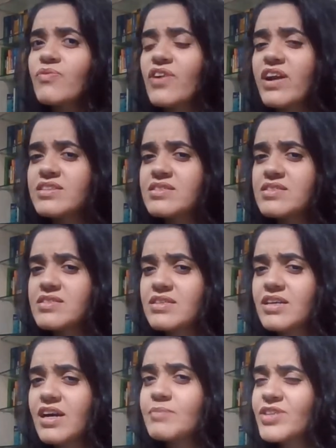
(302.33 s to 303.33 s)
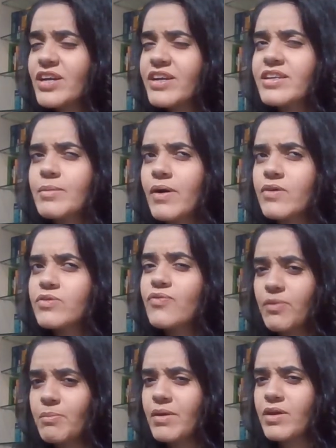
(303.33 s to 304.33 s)
friends, I'm talking about
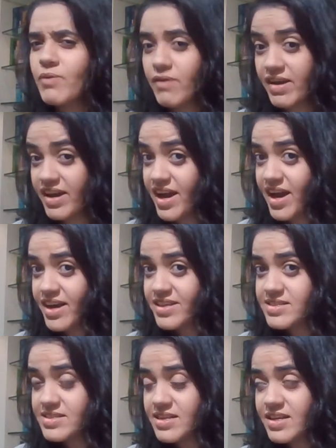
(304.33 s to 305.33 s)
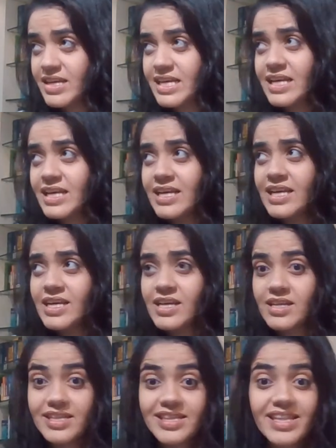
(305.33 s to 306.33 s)
female, okay guys,
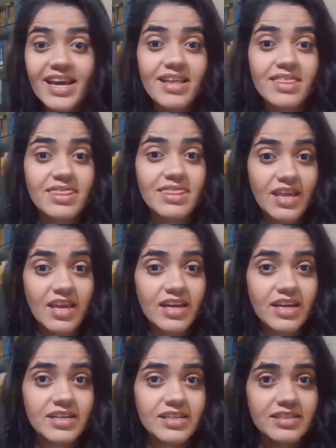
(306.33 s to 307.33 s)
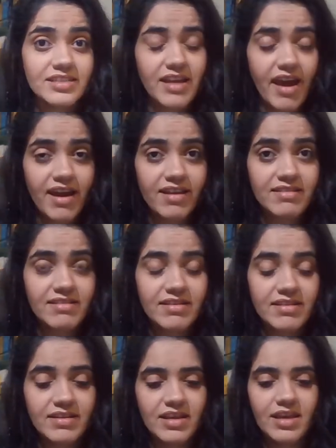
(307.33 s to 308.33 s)
they think that
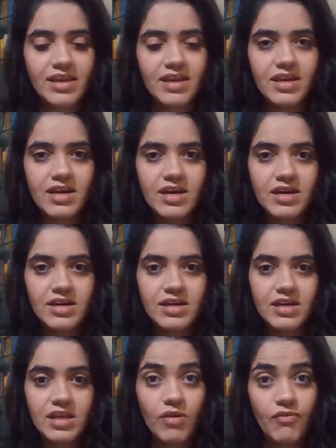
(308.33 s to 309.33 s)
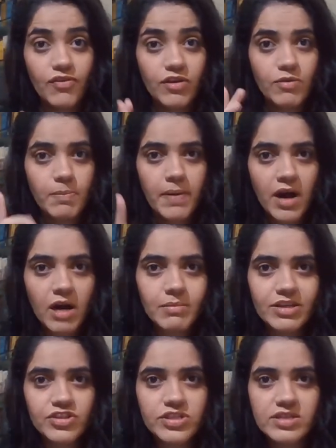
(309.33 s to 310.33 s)
if you
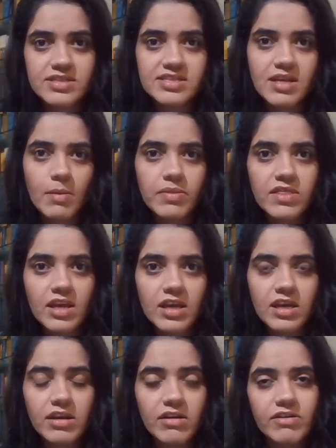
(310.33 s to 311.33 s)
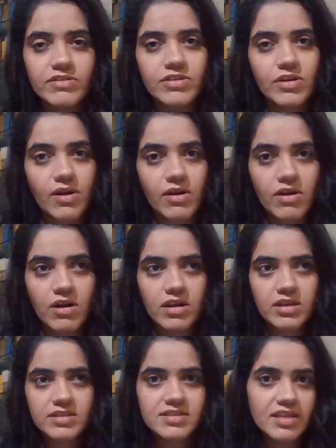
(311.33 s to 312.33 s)
publish something on your
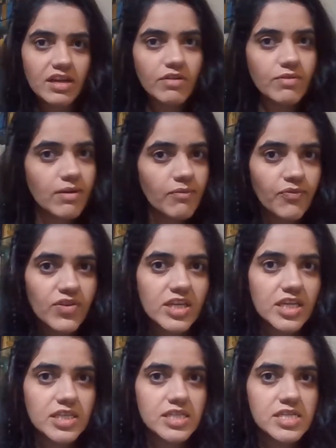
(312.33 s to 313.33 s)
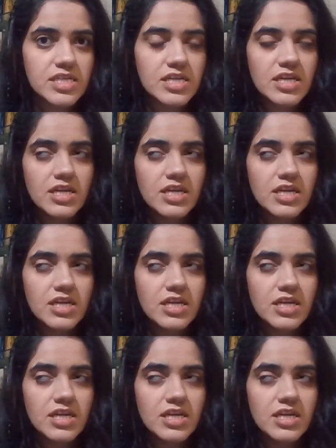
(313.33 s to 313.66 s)
Instagram feed,